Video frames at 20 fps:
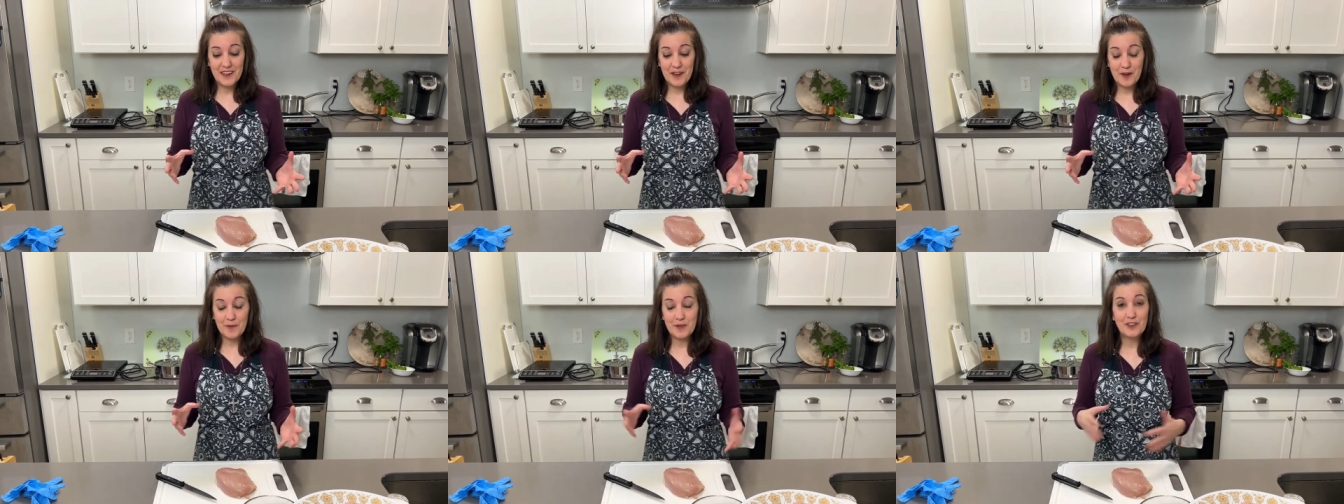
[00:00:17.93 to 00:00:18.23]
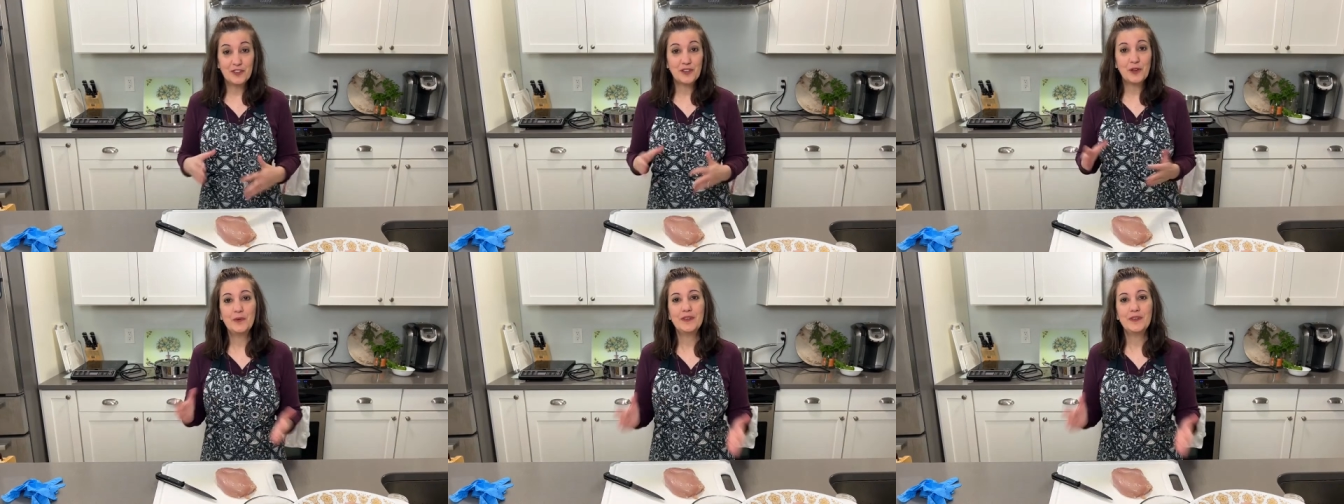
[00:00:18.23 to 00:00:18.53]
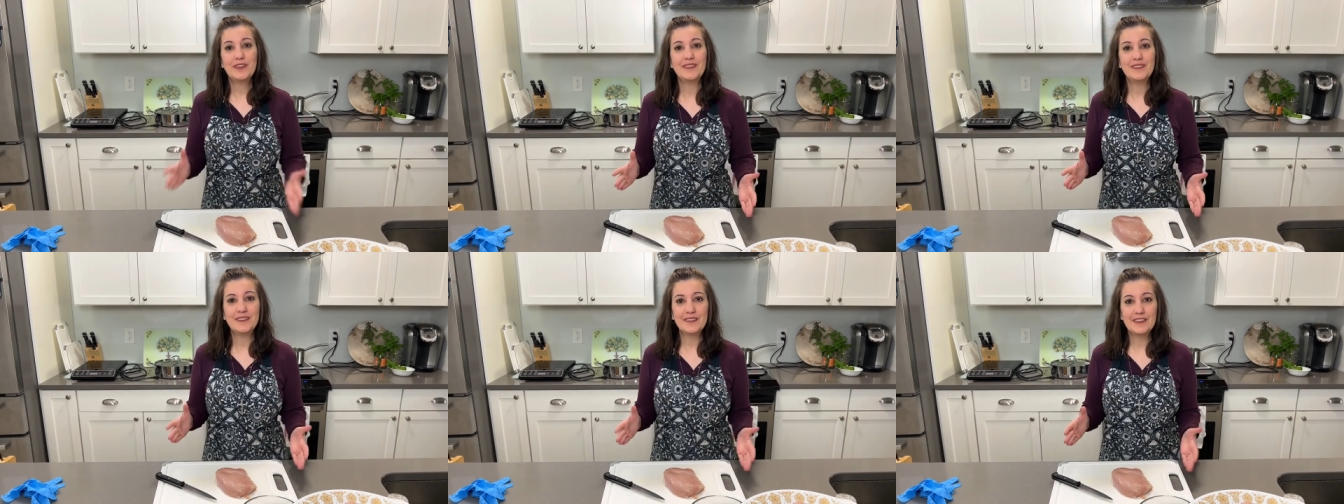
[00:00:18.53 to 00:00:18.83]
um, it's so
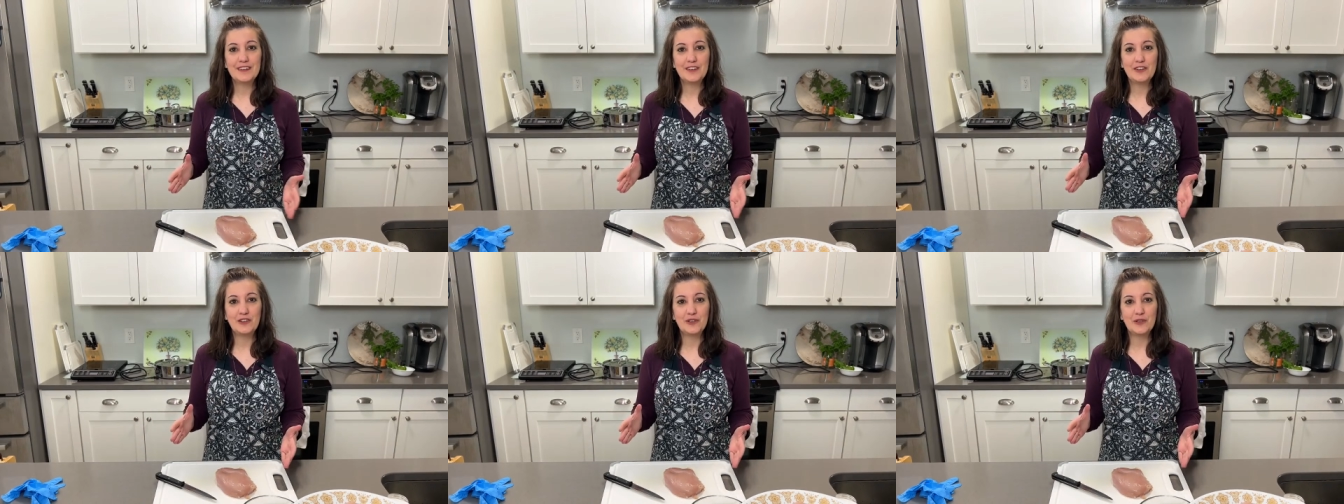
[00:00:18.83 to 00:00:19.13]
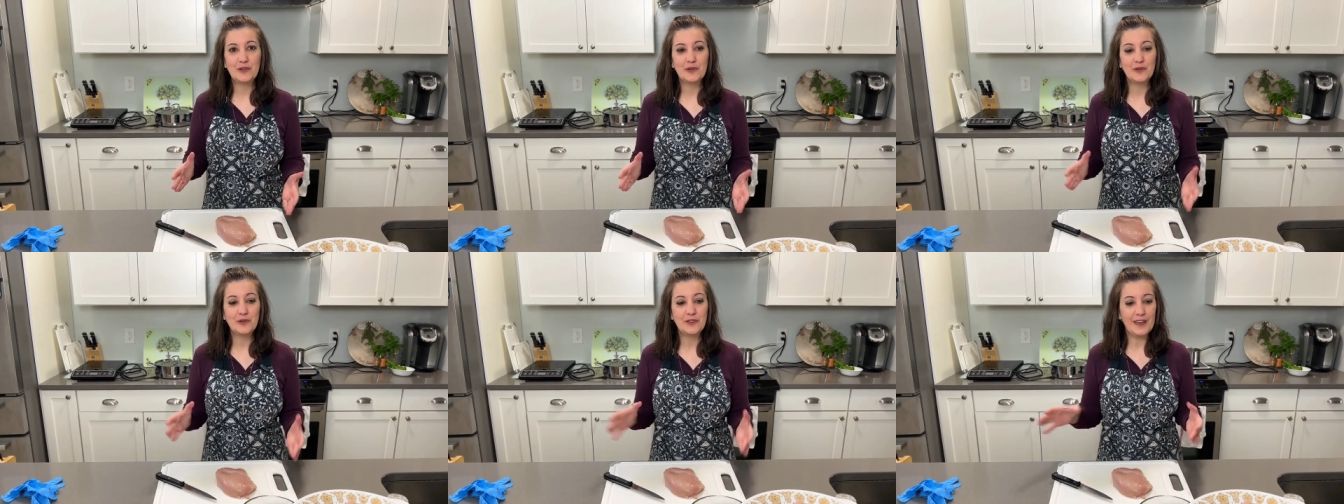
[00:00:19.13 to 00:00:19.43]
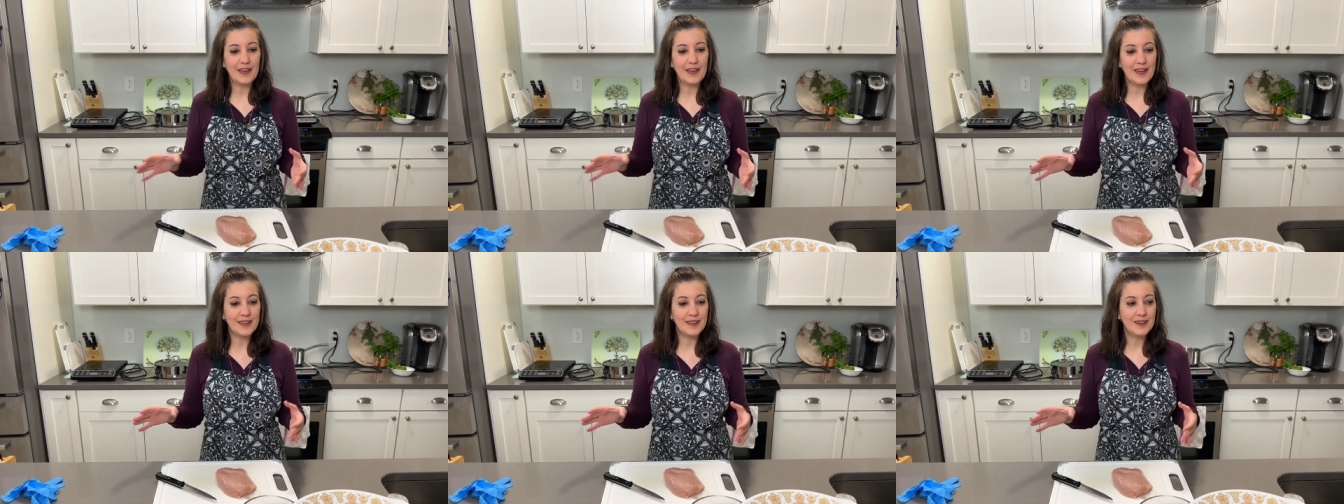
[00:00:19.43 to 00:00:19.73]
easy to do
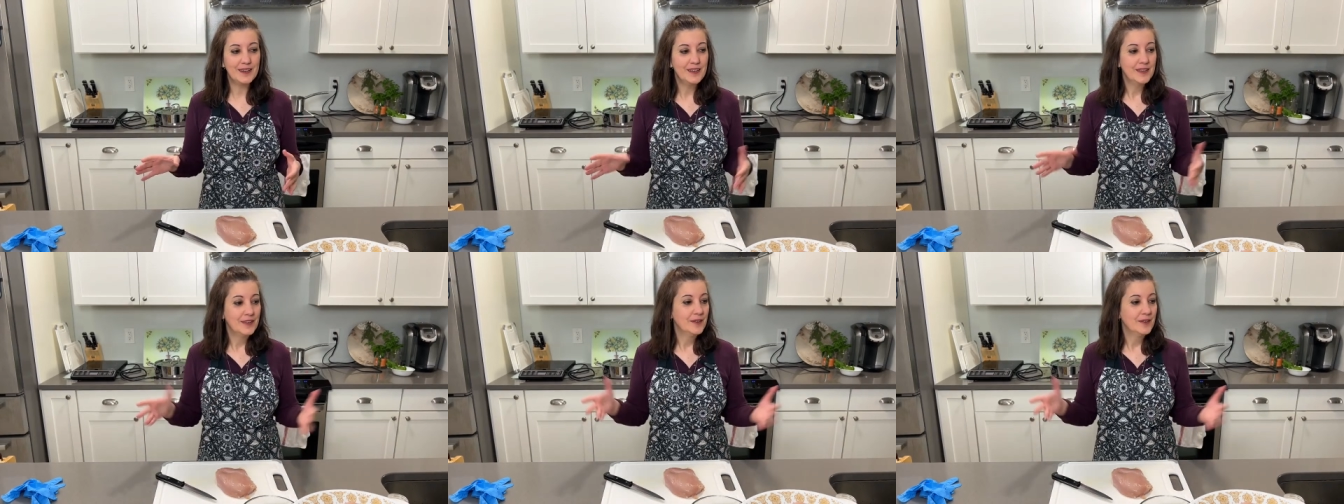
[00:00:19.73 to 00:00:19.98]
yet